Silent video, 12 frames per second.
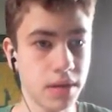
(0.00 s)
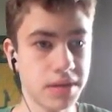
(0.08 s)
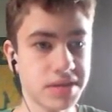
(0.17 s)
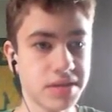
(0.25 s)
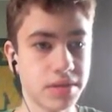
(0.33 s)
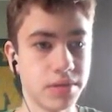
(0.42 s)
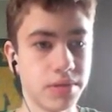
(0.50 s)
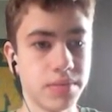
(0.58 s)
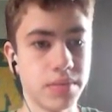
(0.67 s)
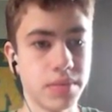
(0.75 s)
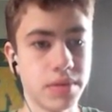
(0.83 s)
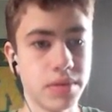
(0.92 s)
So
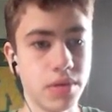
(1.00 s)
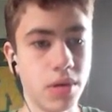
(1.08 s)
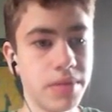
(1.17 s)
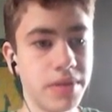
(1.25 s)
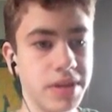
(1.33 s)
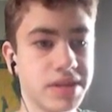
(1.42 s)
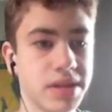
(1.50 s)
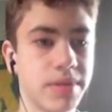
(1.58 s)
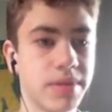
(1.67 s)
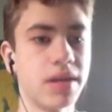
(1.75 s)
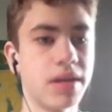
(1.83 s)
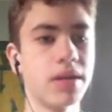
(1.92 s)
you open this up
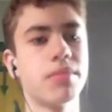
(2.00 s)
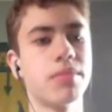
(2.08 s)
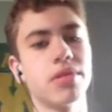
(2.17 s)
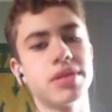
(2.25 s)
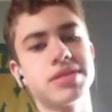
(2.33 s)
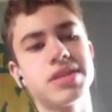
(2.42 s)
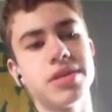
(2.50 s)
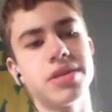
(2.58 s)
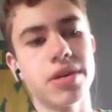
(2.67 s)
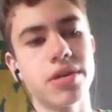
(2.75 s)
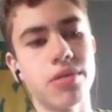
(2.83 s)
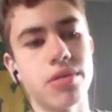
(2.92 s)
again, but let's say you
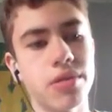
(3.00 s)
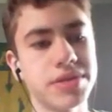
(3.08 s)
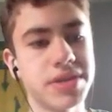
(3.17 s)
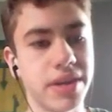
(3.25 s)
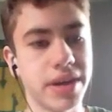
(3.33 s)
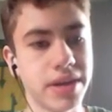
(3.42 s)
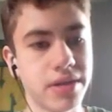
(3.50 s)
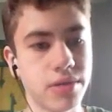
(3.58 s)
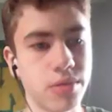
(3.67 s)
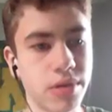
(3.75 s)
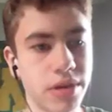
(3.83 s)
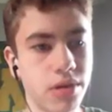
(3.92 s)
want to go to like
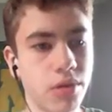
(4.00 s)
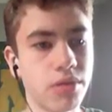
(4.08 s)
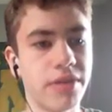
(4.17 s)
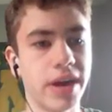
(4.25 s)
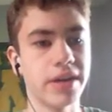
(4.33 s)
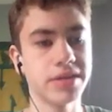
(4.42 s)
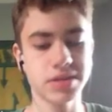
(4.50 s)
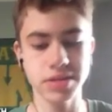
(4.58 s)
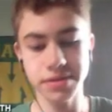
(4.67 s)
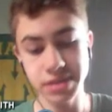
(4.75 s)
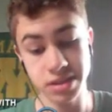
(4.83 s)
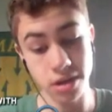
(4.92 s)
your own file. So
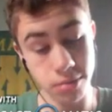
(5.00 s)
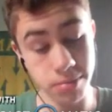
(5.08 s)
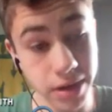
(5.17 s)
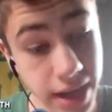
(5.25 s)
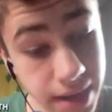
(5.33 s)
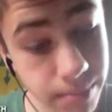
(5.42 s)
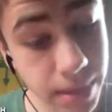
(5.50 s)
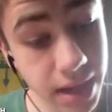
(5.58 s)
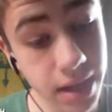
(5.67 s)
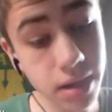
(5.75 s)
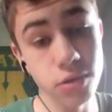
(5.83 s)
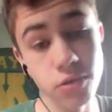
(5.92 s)
you have to start out by
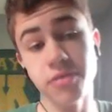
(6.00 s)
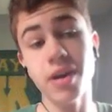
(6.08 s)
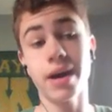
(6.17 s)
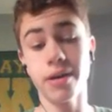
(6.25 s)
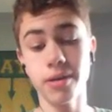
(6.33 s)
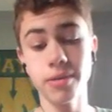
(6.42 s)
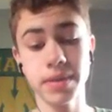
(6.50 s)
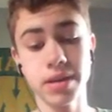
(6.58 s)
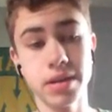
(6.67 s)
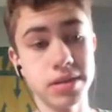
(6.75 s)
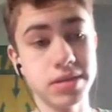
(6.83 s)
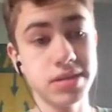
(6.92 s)
making a new file.
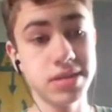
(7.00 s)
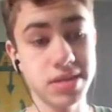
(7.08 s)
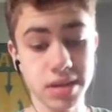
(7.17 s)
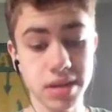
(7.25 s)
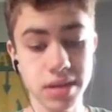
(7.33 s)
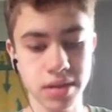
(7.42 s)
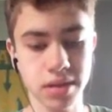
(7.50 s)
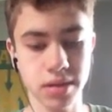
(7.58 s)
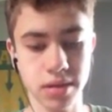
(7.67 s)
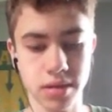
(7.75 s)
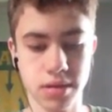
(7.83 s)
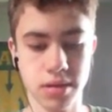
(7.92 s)
Say
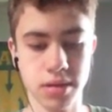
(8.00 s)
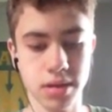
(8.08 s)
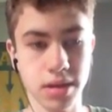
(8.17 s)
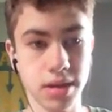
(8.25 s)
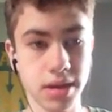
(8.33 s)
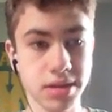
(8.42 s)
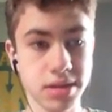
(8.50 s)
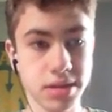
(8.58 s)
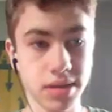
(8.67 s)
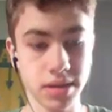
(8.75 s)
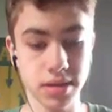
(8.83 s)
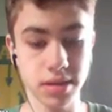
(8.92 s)
get
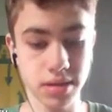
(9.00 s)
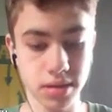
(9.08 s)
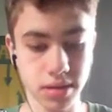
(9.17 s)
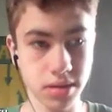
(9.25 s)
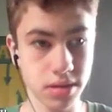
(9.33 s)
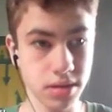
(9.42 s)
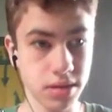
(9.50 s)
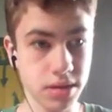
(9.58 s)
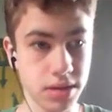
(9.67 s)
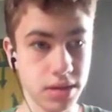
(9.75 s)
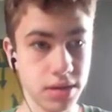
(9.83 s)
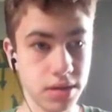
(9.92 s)

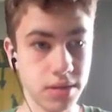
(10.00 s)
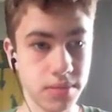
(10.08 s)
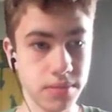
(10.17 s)
here.